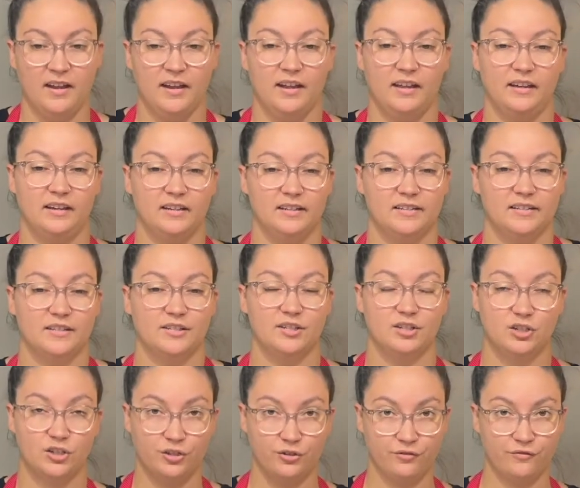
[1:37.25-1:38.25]
It is
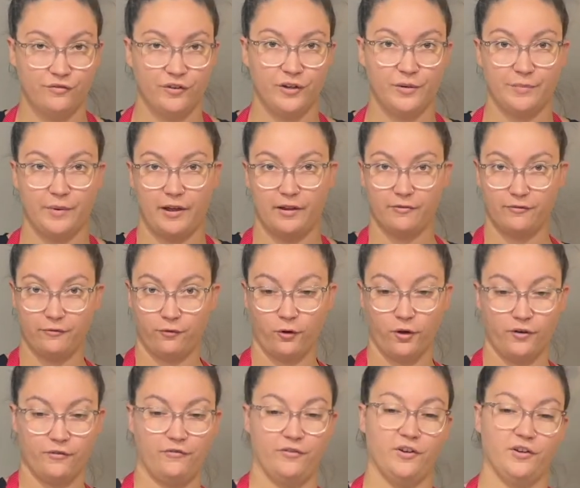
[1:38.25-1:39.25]
2 foot by
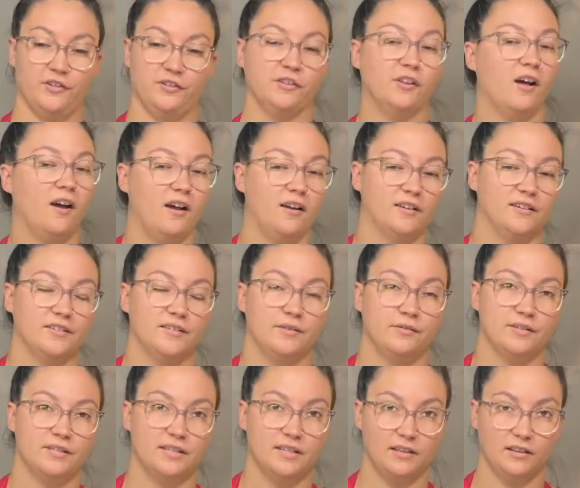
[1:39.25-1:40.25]
4 foot long, so
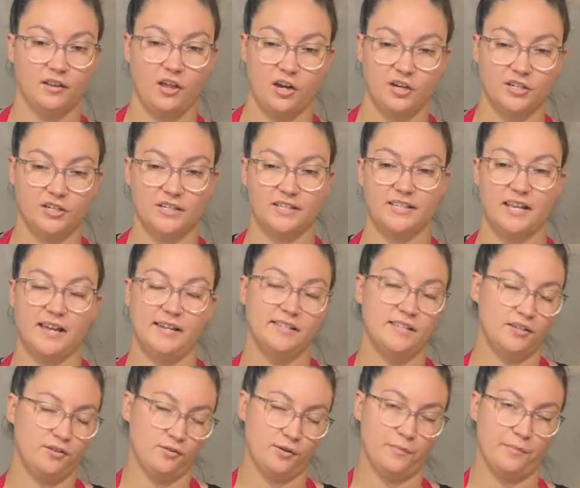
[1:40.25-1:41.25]
it's the largest size
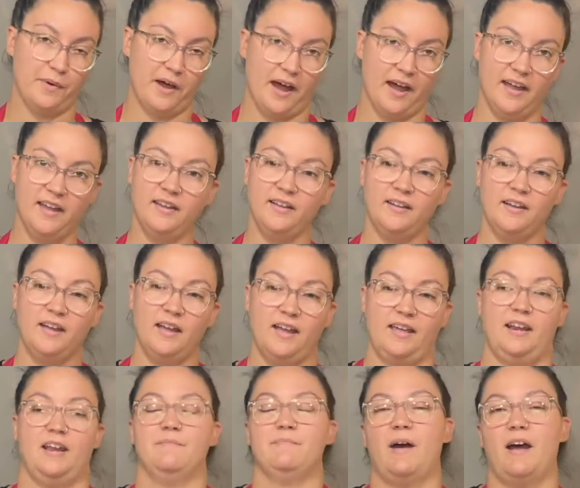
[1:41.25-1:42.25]
that you can buy,
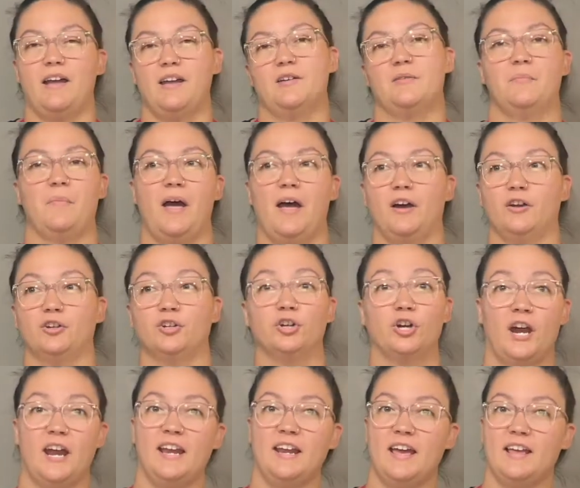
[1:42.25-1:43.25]
and I buy them a
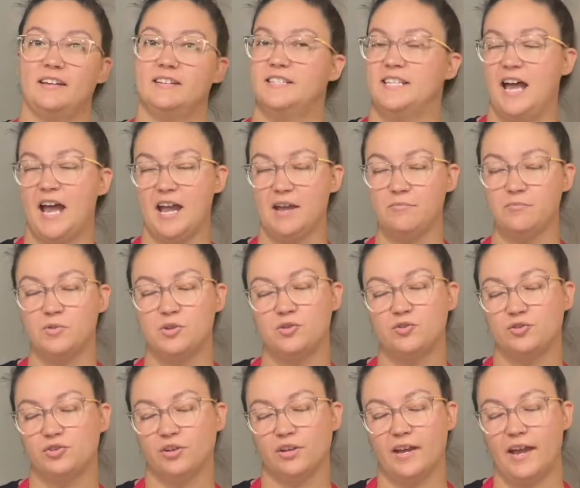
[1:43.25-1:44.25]
crate at a time. It
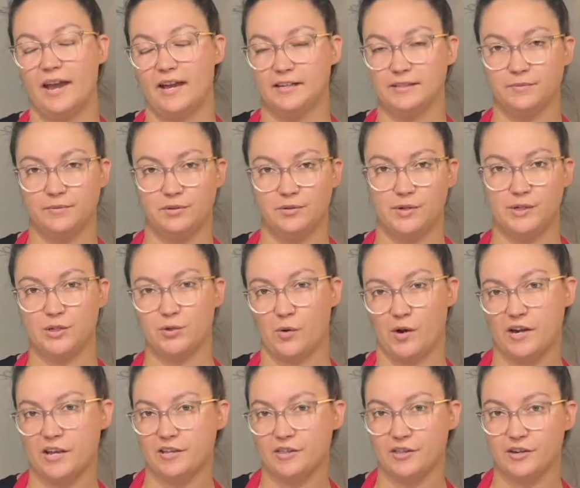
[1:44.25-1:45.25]
usually has between
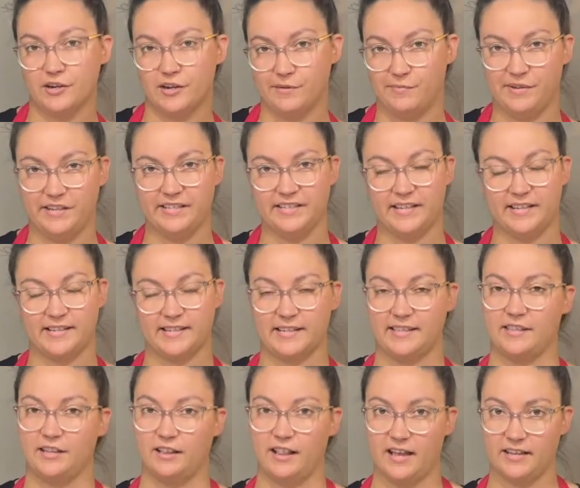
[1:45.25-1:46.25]
20 and 30 pieces
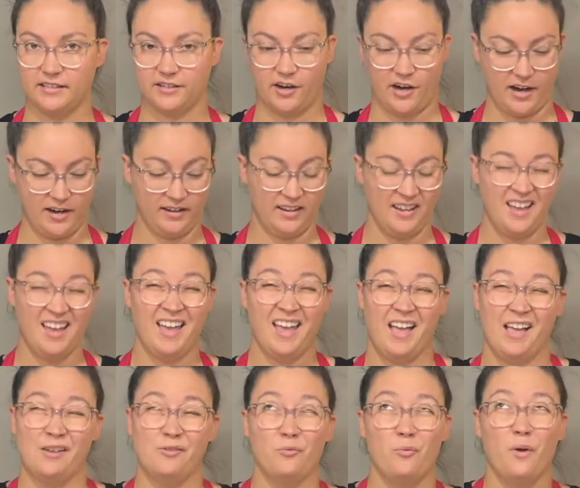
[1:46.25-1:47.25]
in the glass crate
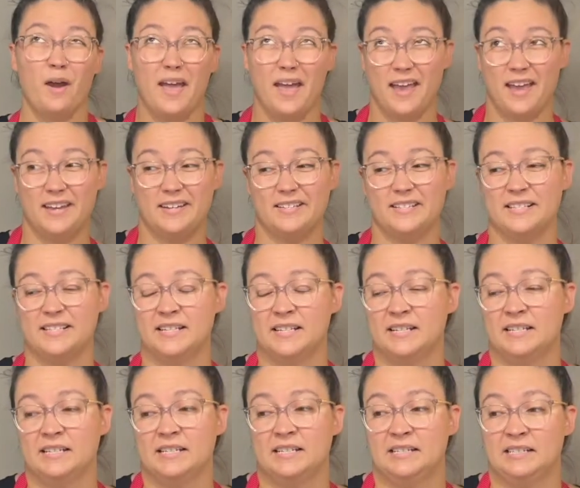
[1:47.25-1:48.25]
and weighs
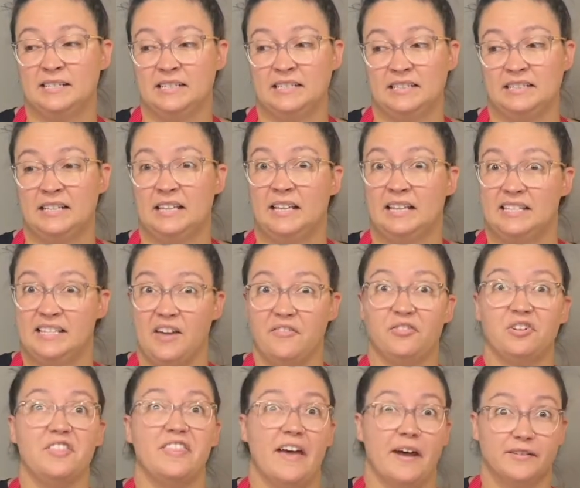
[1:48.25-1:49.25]

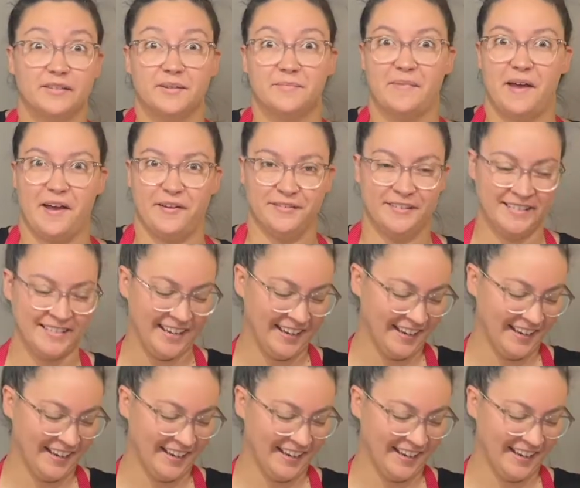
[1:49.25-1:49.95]
several thousand pounds.